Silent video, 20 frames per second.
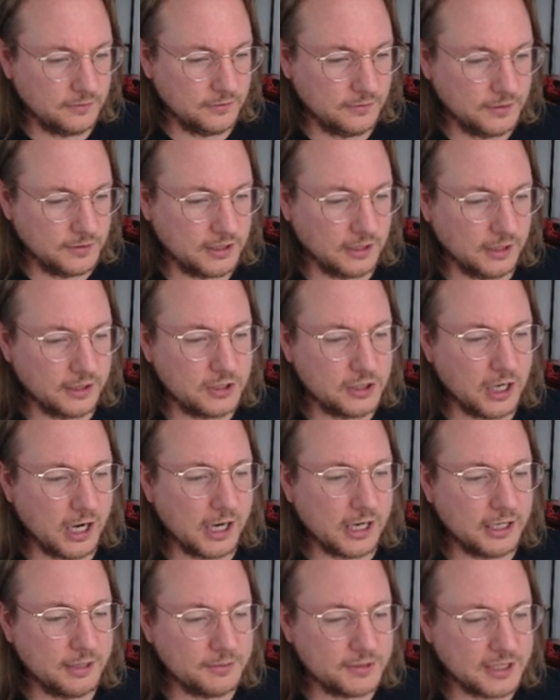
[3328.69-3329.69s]
It's going to
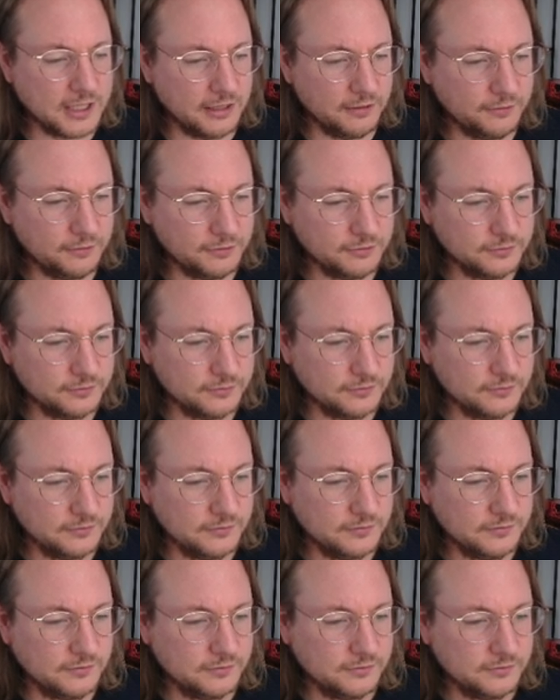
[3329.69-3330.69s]
target himself.
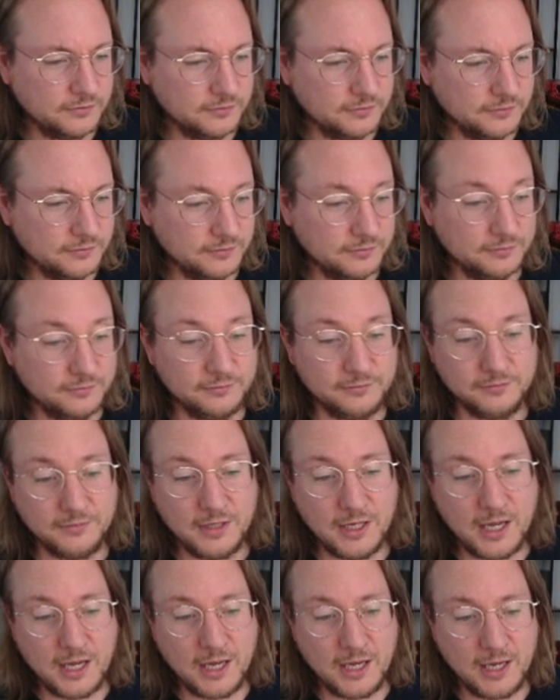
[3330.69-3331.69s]

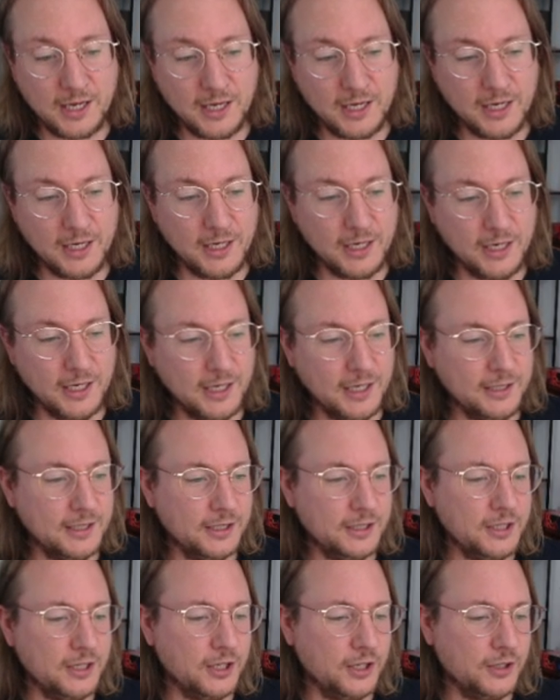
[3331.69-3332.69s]
Hey, there
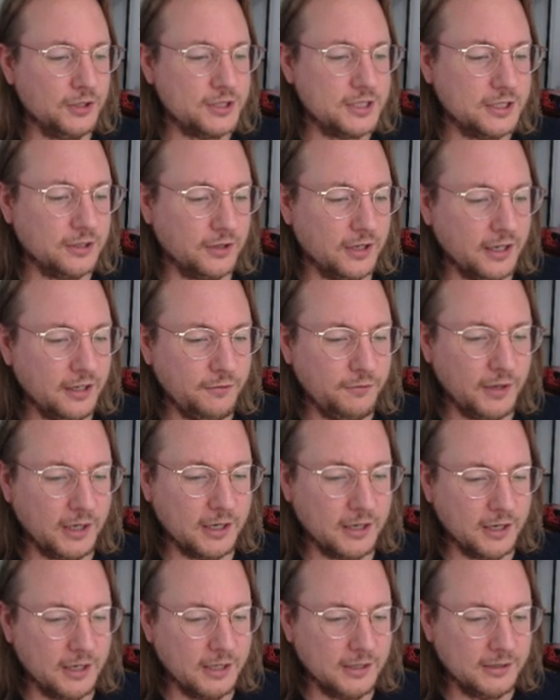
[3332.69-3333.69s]
you go. Still artifact
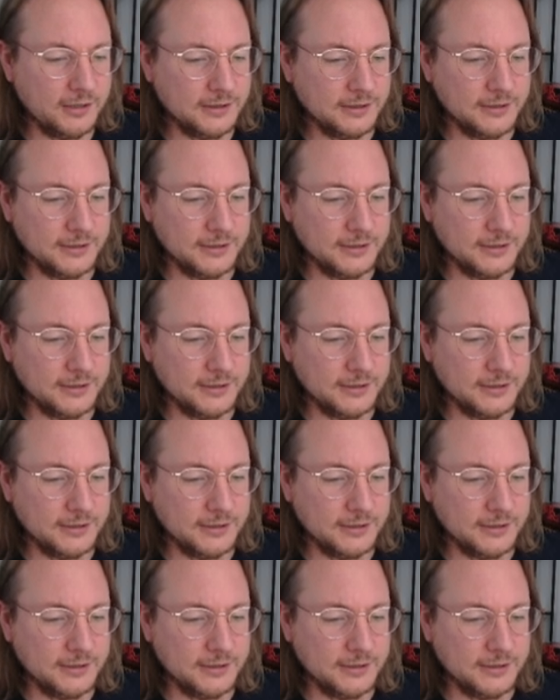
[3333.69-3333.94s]
gone.